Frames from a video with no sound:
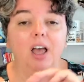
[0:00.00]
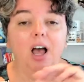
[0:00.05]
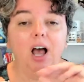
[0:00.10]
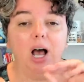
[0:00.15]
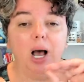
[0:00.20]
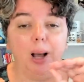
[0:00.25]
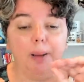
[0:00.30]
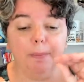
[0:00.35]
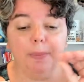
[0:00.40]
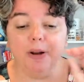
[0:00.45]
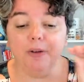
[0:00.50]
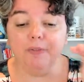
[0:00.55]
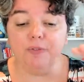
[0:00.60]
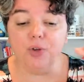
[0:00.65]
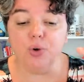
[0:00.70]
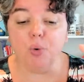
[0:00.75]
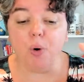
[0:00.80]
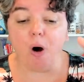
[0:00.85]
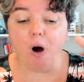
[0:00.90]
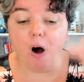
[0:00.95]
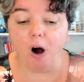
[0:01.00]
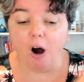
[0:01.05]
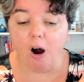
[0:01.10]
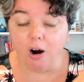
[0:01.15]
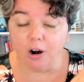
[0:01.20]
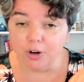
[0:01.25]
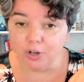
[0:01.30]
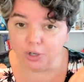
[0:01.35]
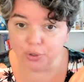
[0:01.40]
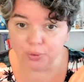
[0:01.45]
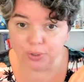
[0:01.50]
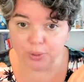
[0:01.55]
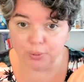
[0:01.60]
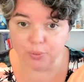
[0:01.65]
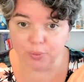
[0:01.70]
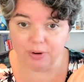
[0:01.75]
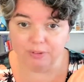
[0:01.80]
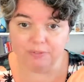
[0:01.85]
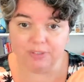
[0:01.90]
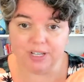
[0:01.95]
But if you are doing
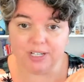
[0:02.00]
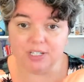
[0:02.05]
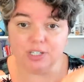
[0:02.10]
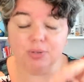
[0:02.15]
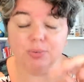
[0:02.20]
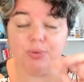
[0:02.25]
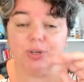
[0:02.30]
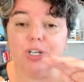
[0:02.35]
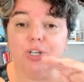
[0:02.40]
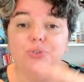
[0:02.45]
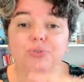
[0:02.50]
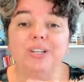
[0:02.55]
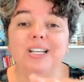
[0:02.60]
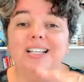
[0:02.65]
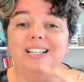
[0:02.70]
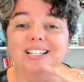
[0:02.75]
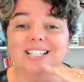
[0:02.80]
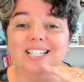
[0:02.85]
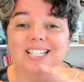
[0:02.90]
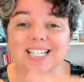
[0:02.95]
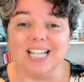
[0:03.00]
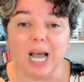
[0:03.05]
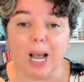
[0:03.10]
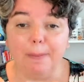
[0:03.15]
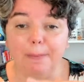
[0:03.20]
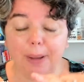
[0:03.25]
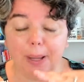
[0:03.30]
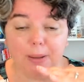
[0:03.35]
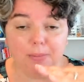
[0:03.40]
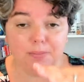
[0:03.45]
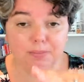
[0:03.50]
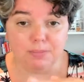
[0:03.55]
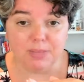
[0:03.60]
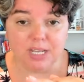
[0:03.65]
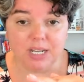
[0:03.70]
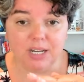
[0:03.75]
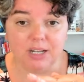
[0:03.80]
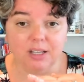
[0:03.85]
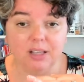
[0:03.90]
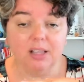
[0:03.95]
one of these 3, you need to stop
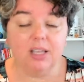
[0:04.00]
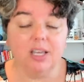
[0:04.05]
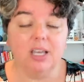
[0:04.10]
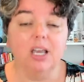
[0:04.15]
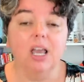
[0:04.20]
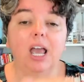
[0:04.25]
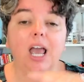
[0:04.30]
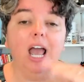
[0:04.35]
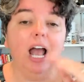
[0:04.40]
immediately,